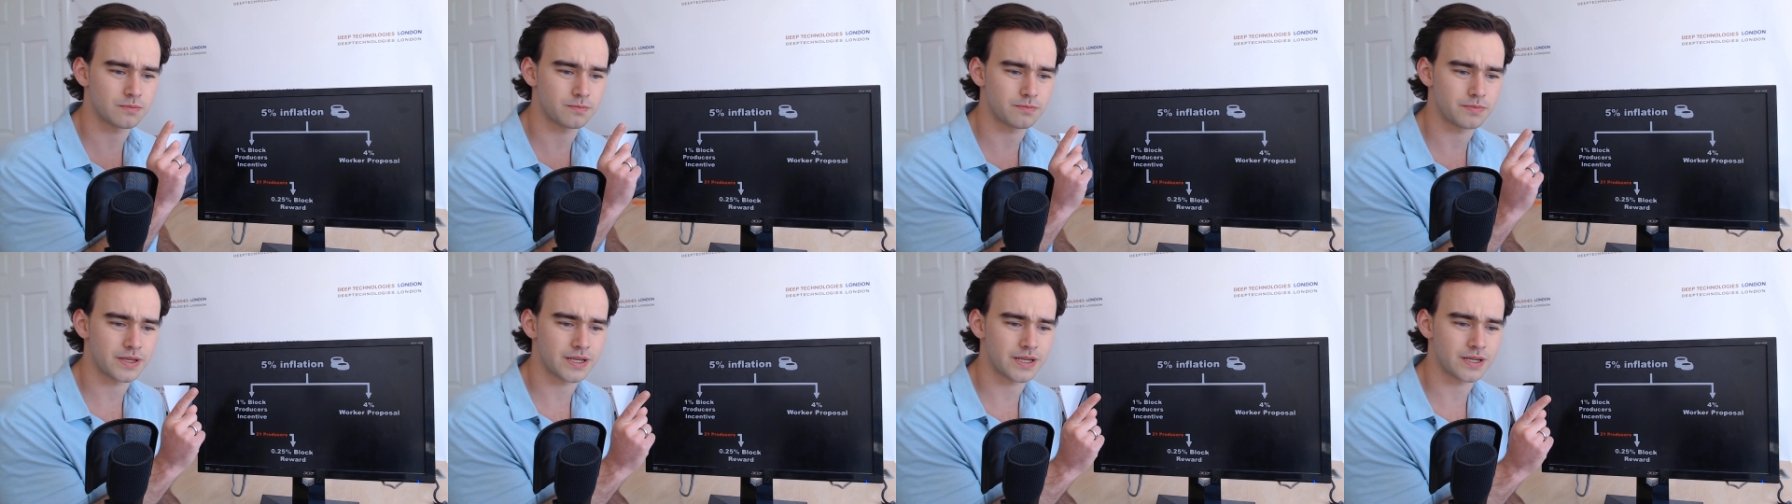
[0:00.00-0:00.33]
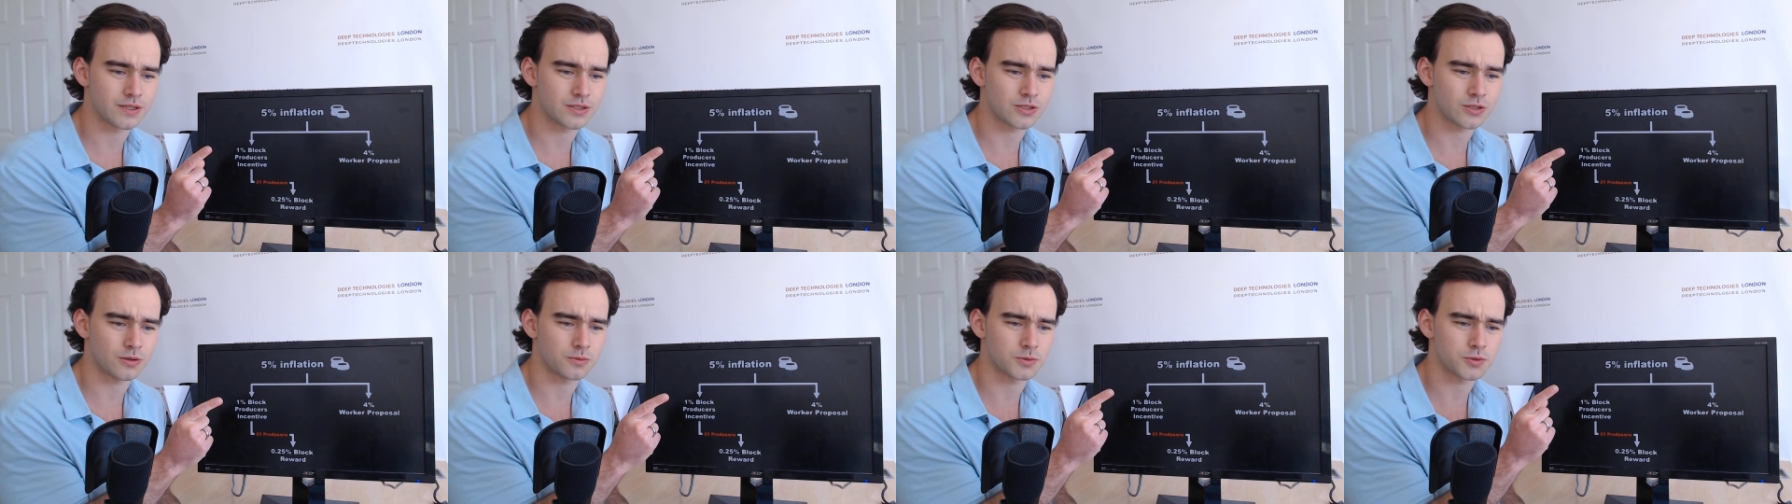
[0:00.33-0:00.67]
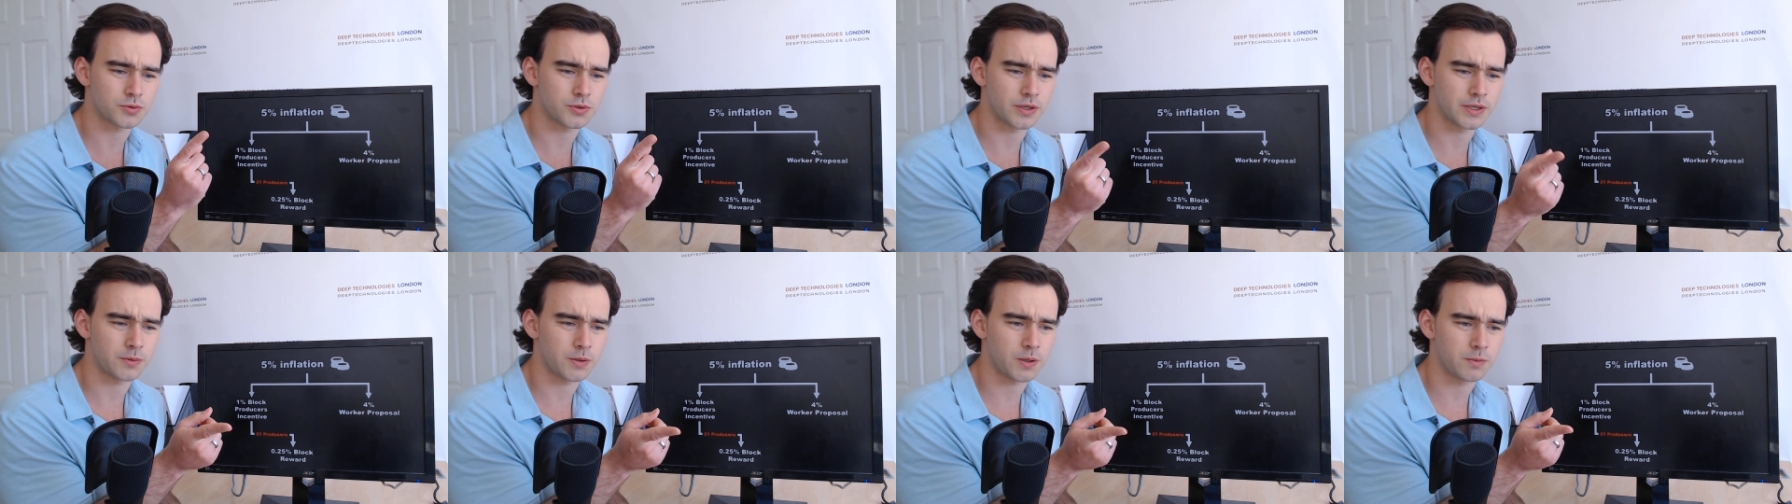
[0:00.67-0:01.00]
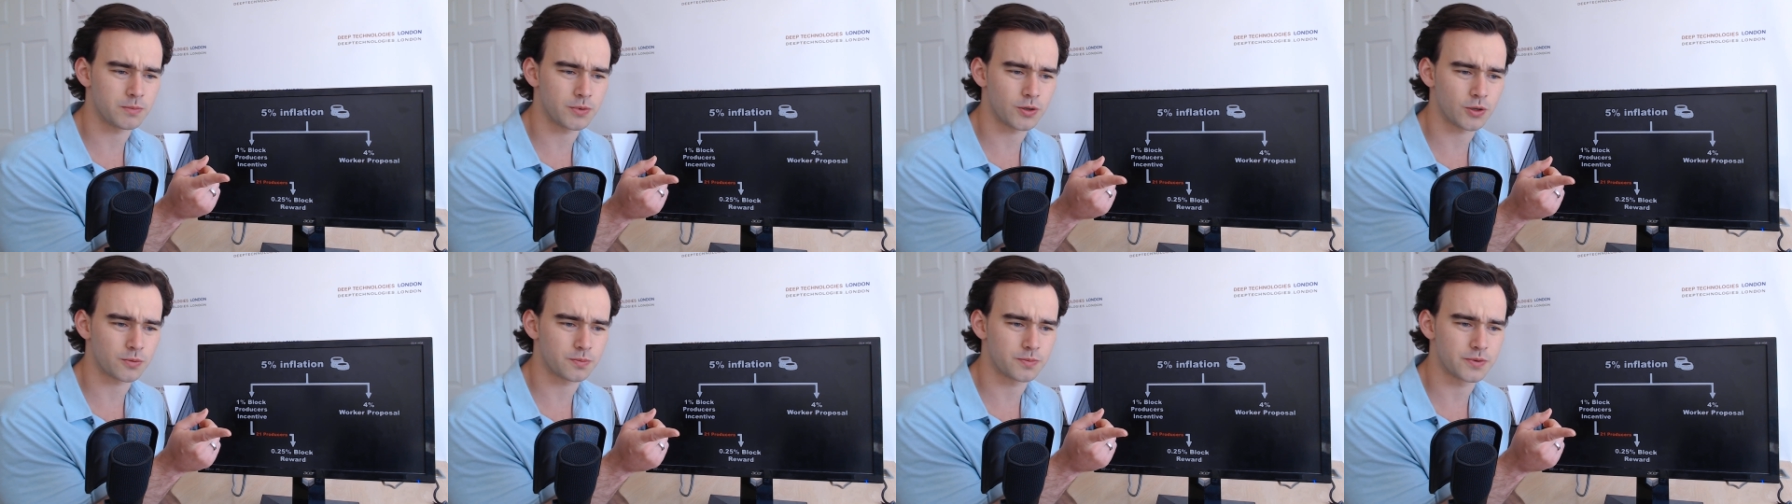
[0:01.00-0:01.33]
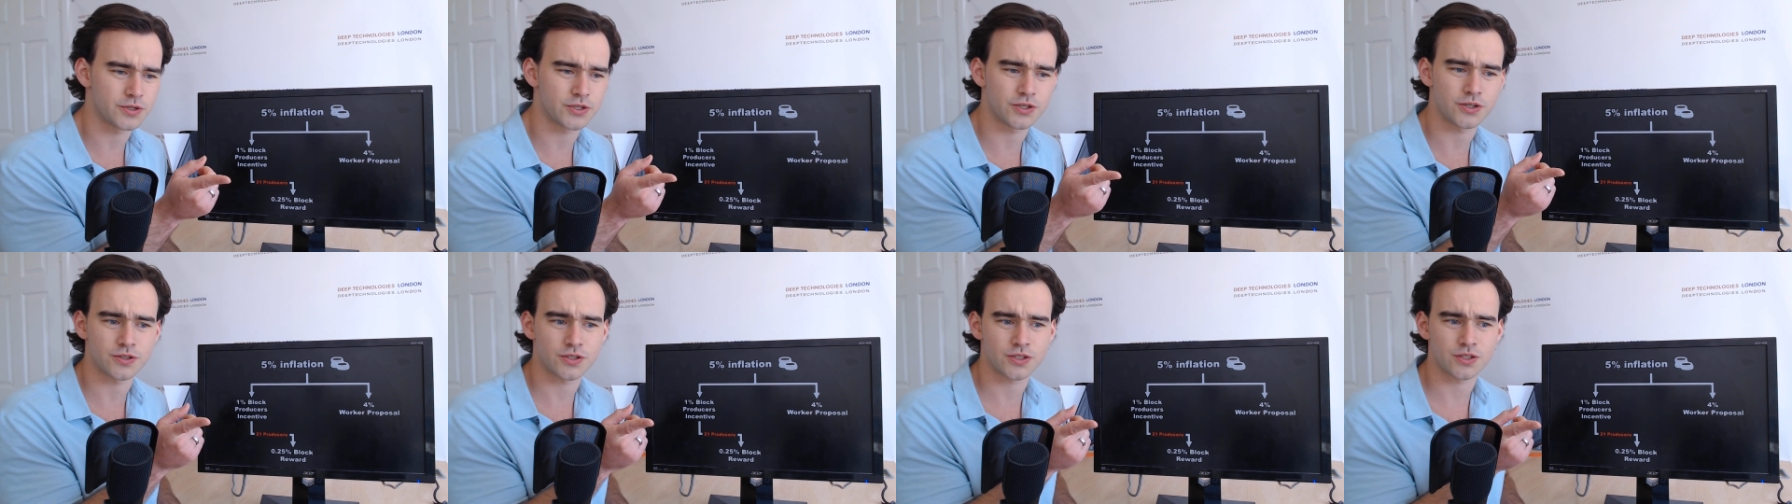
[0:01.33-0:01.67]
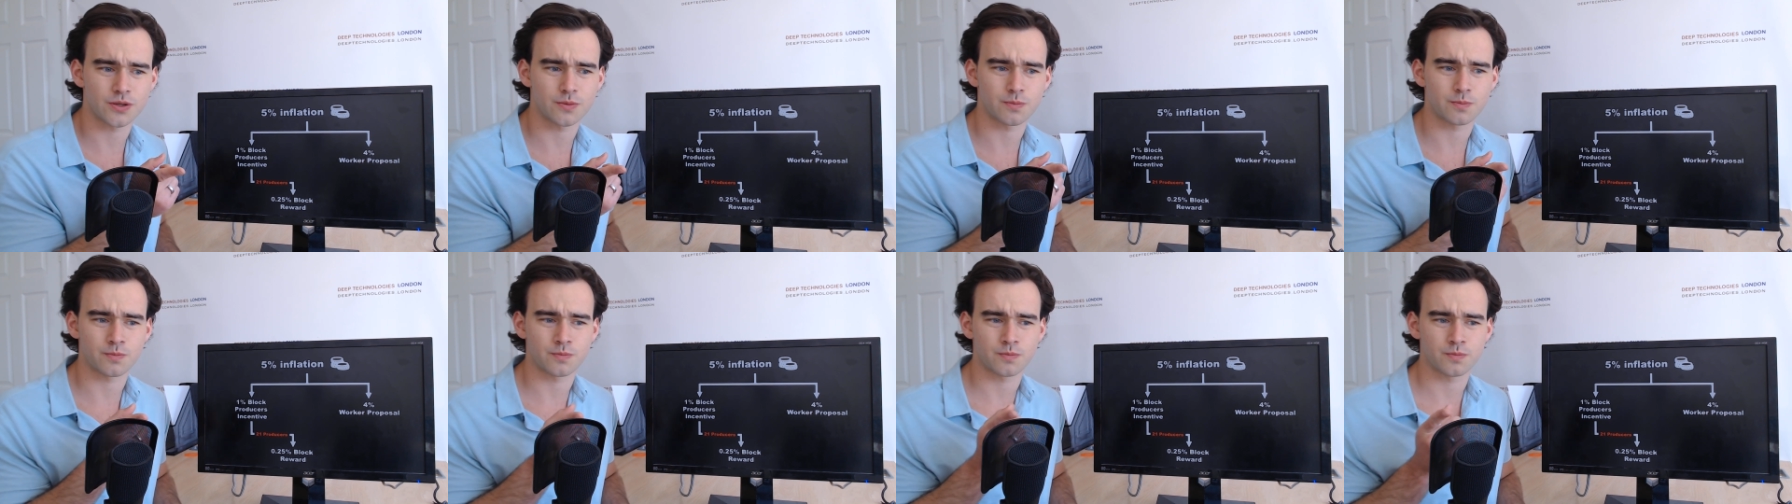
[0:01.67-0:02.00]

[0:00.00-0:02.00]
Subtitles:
be a top 21 block producer,